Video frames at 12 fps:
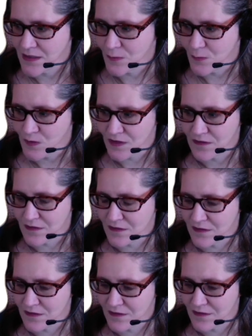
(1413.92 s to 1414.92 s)

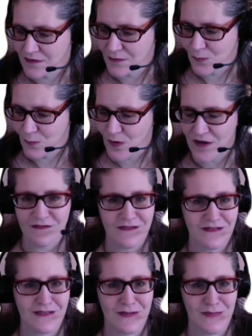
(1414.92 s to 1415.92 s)
really wanted
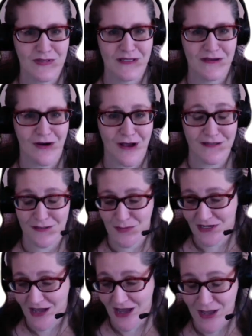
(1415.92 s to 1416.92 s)
this to be awesome.
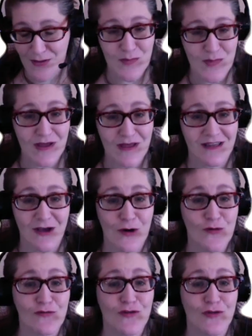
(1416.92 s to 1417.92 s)
And I'm
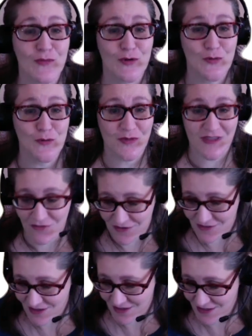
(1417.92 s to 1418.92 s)
over the moon with
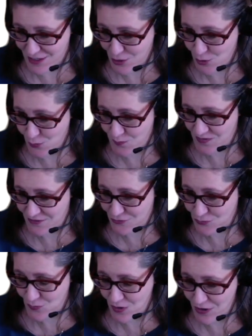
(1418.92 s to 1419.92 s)
everything. And I hope that
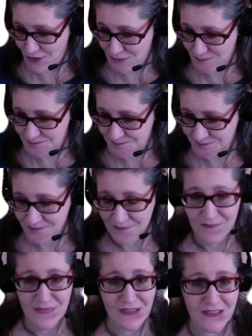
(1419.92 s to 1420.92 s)
you are
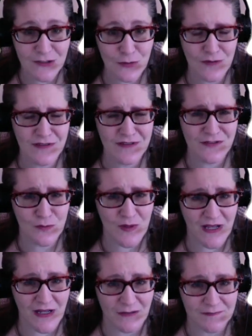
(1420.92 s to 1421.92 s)
equally as
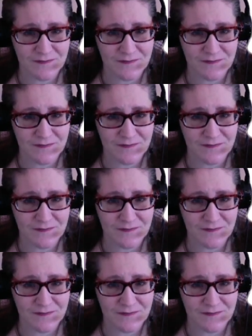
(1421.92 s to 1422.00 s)
well.